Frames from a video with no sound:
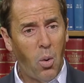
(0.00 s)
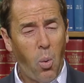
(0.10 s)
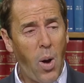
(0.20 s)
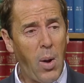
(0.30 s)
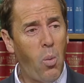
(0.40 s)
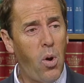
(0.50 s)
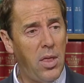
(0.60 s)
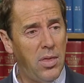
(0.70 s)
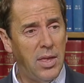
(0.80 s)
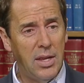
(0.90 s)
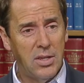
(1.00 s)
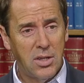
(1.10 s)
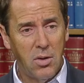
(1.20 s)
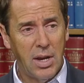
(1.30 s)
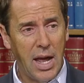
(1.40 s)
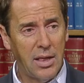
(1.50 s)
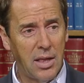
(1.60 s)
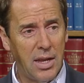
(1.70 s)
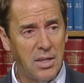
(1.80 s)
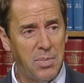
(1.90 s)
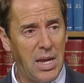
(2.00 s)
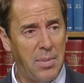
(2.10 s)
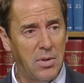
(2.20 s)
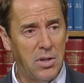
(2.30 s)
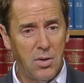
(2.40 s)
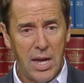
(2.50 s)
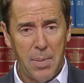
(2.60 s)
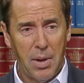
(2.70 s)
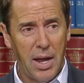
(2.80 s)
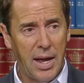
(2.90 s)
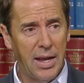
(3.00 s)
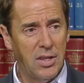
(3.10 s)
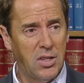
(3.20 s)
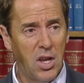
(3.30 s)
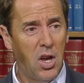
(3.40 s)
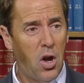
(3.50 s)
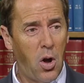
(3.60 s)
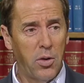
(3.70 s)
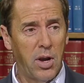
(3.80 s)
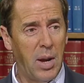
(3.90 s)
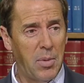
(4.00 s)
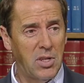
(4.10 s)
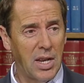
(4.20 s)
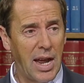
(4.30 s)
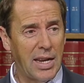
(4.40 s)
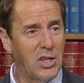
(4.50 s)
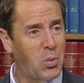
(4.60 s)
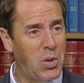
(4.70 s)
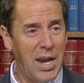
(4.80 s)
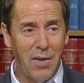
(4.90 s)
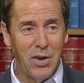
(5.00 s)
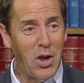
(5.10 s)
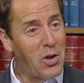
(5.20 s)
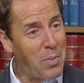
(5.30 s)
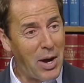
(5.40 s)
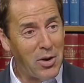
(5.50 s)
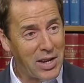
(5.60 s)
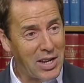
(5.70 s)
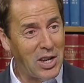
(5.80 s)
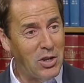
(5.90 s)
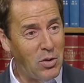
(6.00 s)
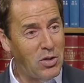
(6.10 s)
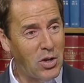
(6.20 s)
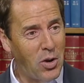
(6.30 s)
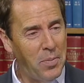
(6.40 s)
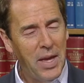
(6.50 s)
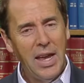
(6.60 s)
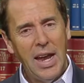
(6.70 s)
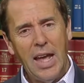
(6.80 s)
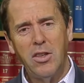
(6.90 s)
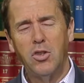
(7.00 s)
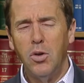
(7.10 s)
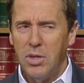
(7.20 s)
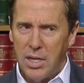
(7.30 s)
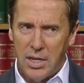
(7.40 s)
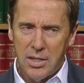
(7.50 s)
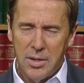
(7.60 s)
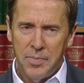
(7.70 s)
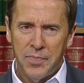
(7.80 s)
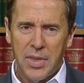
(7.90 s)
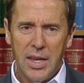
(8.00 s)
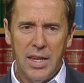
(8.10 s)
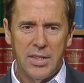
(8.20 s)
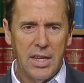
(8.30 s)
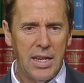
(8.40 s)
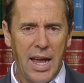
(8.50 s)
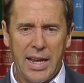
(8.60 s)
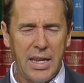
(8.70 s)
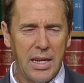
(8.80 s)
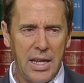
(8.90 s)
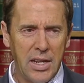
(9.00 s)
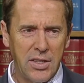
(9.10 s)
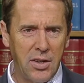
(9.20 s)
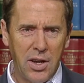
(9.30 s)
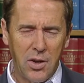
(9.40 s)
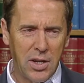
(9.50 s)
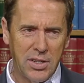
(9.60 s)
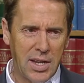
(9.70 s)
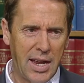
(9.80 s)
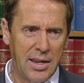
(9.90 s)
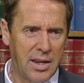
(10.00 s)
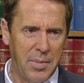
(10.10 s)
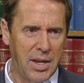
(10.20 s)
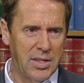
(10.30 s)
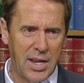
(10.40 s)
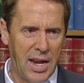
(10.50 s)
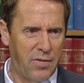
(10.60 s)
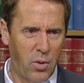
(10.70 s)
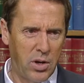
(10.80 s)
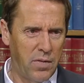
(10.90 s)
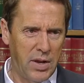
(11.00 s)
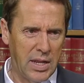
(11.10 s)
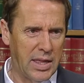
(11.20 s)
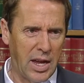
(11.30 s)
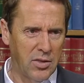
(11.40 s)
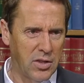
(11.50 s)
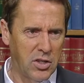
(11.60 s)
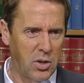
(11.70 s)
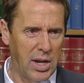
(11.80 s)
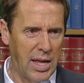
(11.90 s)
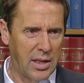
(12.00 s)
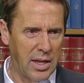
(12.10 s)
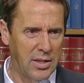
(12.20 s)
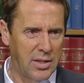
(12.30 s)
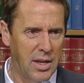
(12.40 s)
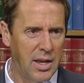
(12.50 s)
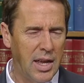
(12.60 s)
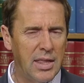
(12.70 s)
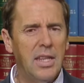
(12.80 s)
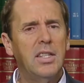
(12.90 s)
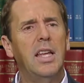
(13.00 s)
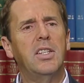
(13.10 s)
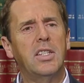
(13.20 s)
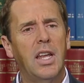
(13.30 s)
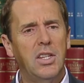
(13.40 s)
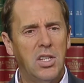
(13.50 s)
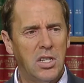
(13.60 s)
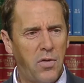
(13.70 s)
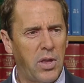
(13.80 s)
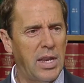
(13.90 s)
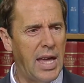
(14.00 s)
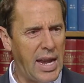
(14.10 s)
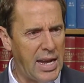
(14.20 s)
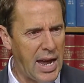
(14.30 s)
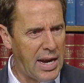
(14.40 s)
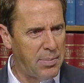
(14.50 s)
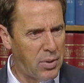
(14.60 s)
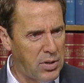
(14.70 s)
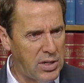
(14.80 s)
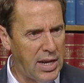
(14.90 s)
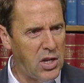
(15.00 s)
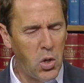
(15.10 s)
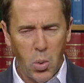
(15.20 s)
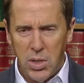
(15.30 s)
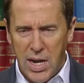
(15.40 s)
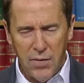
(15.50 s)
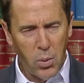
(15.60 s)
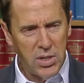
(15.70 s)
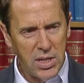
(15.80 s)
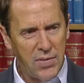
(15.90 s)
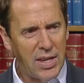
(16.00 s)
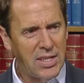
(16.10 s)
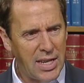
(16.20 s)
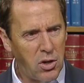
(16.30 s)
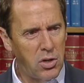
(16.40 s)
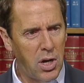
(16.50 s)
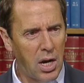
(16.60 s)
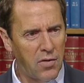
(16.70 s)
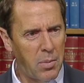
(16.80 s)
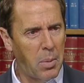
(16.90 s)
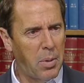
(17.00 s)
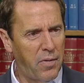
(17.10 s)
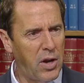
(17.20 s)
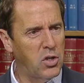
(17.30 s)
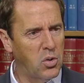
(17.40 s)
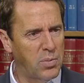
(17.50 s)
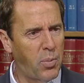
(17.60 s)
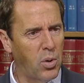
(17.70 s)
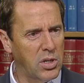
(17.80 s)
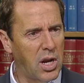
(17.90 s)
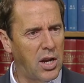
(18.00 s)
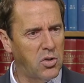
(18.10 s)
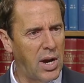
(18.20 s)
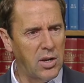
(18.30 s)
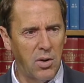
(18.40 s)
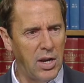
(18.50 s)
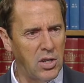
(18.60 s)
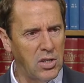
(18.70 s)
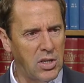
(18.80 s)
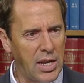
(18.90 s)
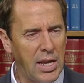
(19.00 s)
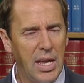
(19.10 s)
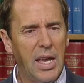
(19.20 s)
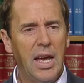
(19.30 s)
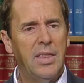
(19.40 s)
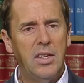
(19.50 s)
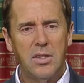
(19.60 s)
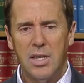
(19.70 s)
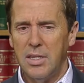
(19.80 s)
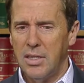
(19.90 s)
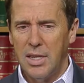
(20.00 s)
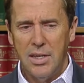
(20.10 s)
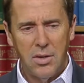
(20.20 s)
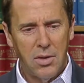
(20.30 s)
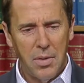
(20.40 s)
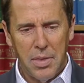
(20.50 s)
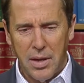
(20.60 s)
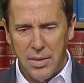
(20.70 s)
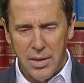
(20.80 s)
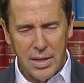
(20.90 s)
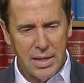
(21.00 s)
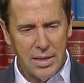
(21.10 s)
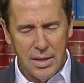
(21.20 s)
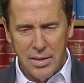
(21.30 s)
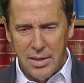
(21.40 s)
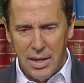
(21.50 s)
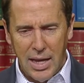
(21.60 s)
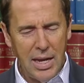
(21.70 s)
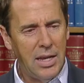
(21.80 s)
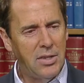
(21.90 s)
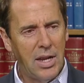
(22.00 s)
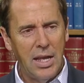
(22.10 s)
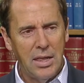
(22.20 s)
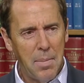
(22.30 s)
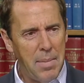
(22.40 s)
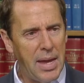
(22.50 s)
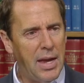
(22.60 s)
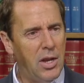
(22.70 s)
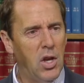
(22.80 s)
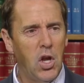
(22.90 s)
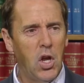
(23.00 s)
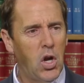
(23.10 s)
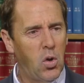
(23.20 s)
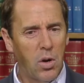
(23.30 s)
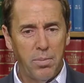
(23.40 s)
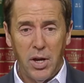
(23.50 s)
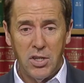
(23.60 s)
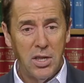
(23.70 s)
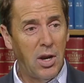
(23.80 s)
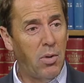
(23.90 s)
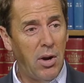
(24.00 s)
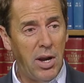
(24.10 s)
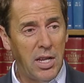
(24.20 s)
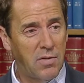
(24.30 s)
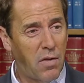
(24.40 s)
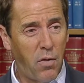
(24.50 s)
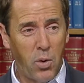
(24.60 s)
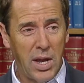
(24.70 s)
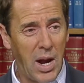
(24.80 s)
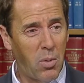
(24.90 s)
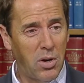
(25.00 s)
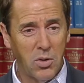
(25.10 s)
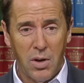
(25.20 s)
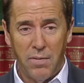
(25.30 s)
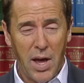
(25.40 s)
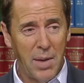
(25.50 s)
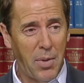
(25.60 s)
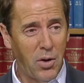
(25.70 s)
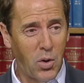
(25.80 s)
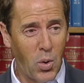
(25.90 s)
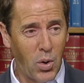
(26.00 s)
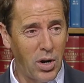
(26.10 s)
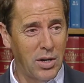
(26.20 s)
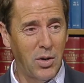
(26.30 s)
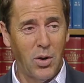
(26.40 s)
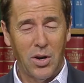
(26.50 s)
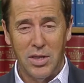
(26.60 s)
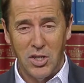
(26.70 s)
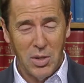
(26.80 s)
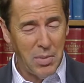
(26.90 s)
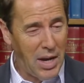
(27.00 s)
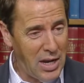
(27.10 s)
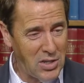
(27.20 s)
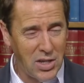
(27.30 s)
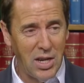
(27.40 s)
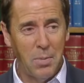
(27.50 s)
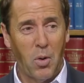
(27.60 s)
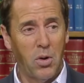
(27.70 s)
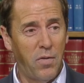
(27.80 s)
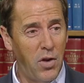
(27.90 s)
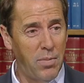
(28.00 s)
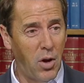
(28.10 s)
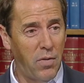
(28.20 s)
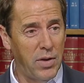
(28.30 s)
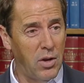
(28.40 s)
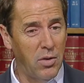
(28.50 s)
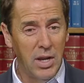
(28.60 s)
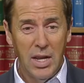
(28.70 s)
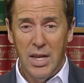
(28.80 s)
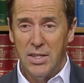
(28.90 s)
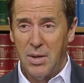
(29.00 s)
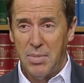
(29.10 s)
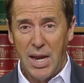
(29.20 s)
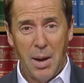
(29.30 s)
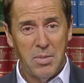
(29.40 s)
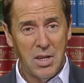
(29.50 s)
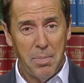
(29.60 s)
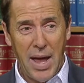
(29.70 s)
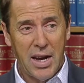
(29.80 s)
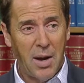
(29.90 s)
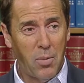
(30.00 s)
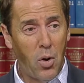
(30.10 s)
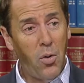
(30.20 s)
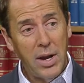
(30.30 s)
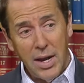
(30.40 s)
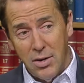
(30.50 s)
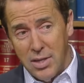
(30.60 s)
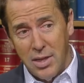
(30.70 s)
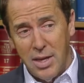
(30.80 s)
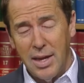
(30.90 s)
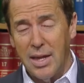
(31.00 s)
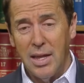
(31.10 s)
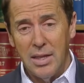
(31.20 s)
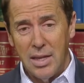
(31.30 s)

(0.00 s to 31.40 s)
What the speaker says: Why wouldn't these student athletes be able to capitalize on their image and likeness when every other American can do so? And the truth is that Nike and Adidas, they're not going to come in and sign 450,000 student athletes. This legislation is for the 99% who will never receive a single dollar from a professional sports contract or agency. These are the ladies and the men who are busting their rear ends for 40 hours on a volleyball court, or in the gymnasium, or on a football field, sometimes in a backup role. And here's the thing